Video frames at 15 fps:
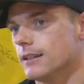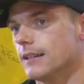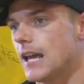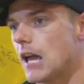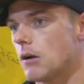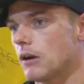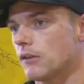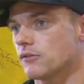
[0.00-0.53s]

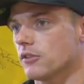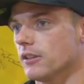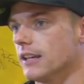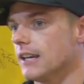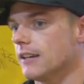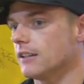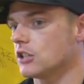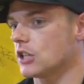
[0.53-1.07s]
now after a
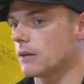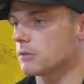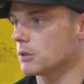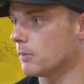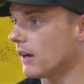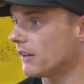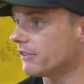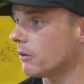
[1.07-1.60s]
year in the
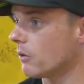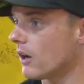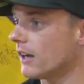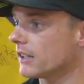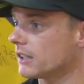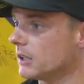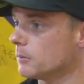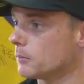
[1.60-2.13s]
championship, I know what
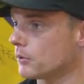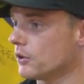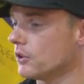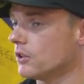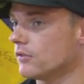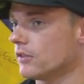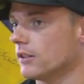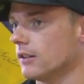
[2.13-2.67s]
I can improve,